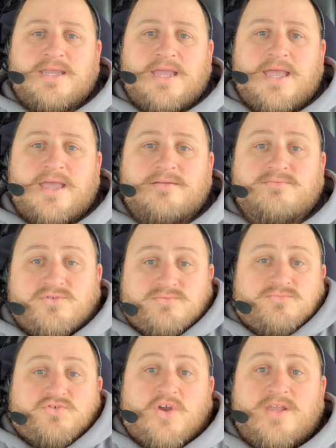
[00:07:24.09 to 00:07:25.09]

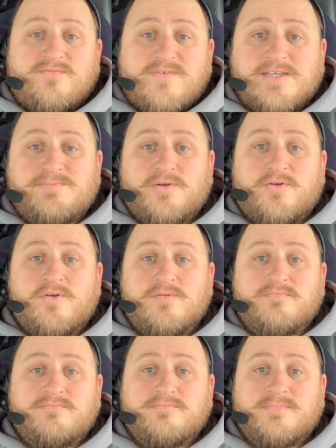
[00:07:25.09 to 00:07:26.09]
try the Facebook
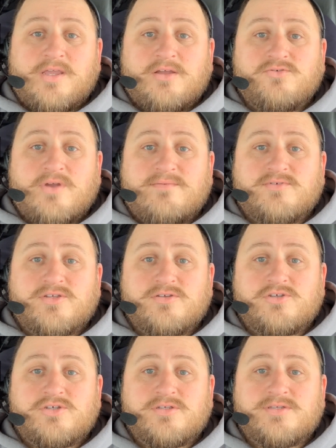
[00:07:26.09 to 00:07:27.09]
group, you know, Driver
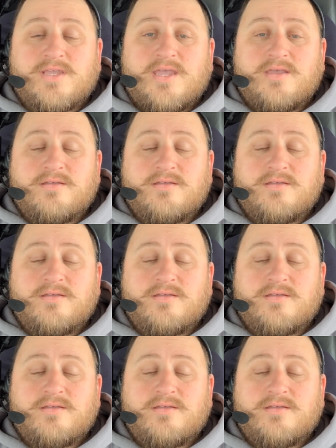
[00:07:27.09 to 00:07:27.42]
Solutions